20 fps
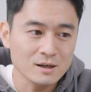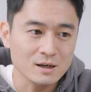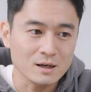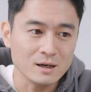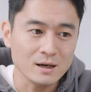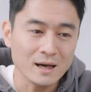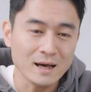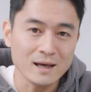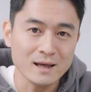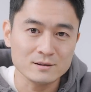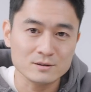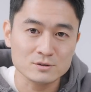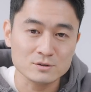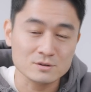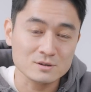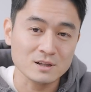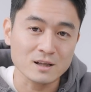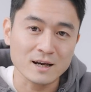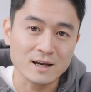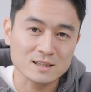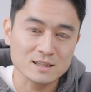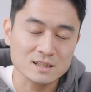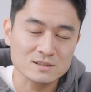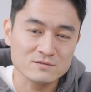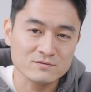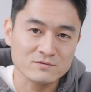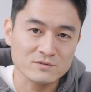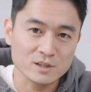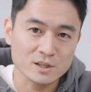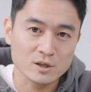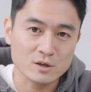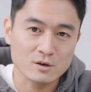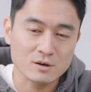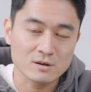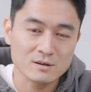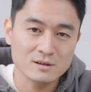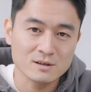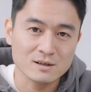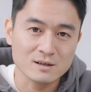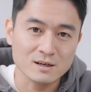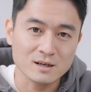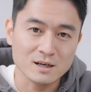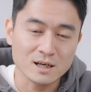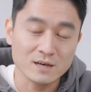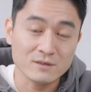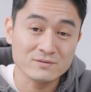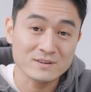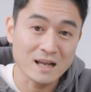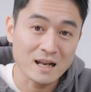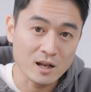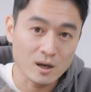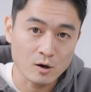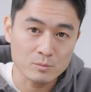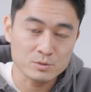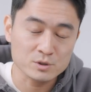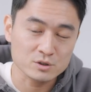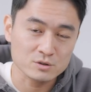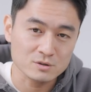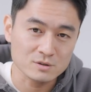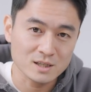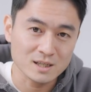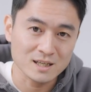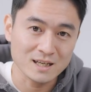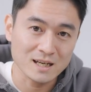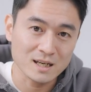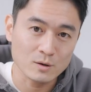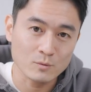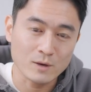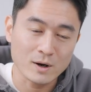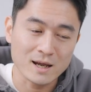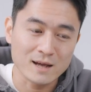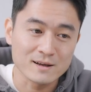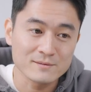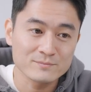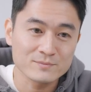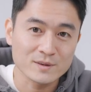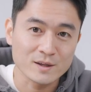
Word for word: uh, and do like this video uh, if that helped you in any way.